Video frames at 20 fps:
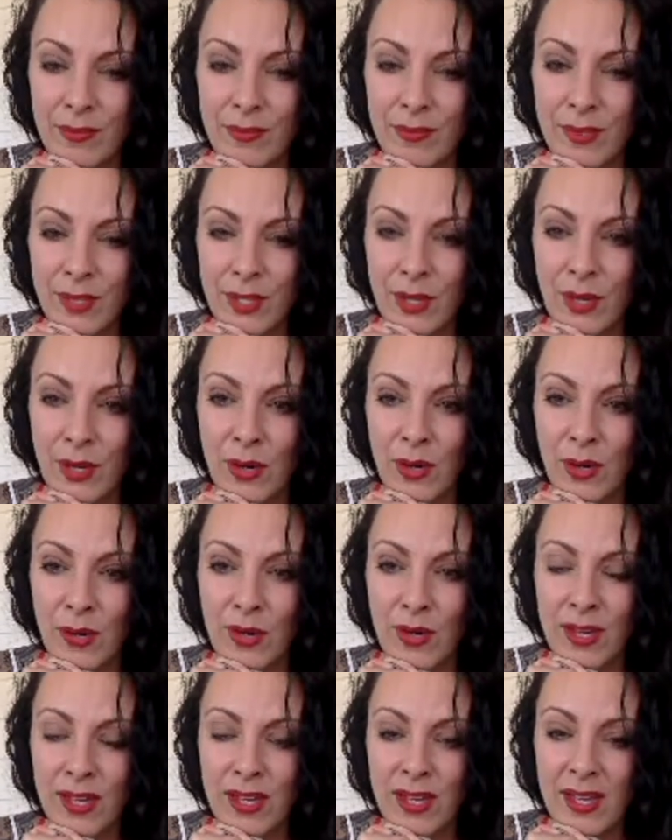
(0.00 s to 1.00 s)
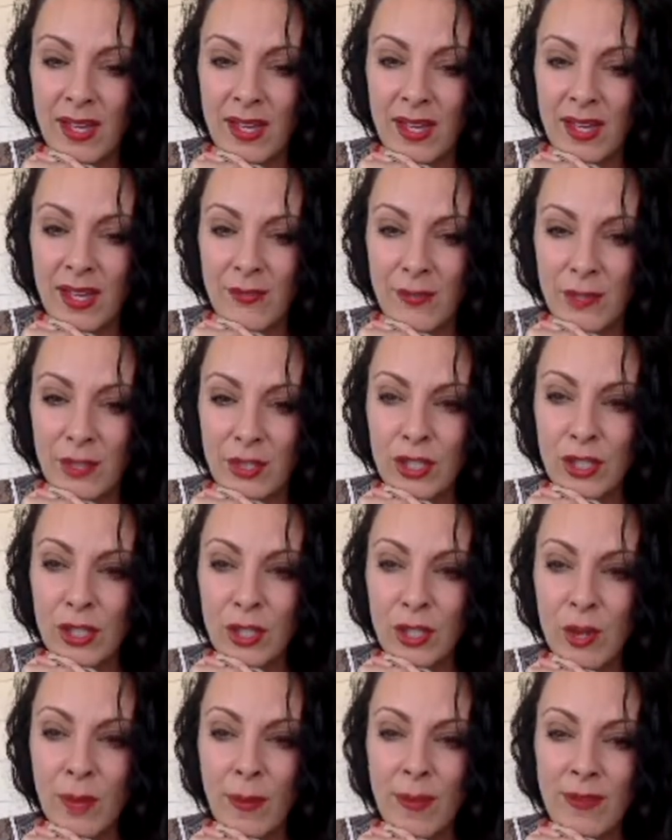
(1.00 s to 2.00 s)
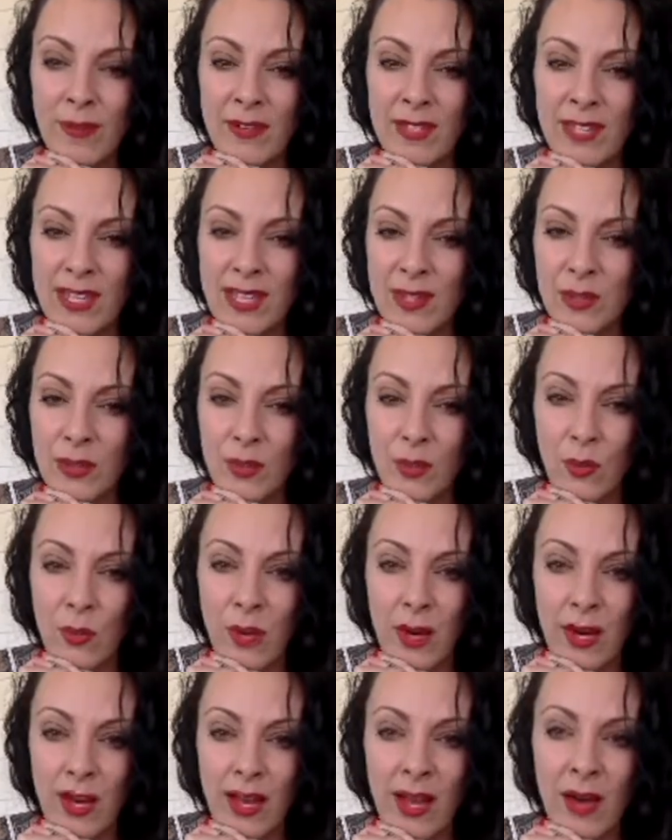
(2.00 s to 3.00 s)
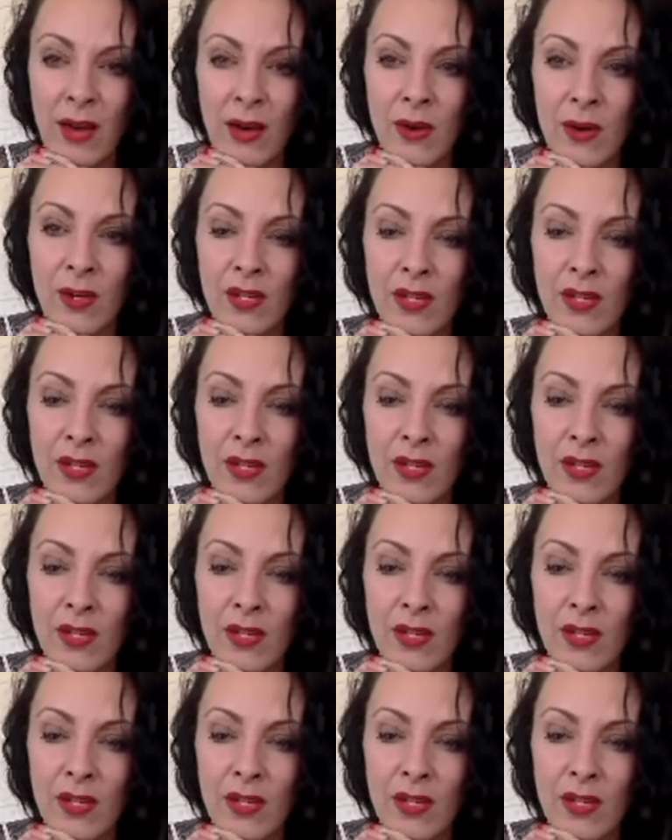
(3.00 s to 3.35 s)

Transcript: So if you just show up every day and do the workout,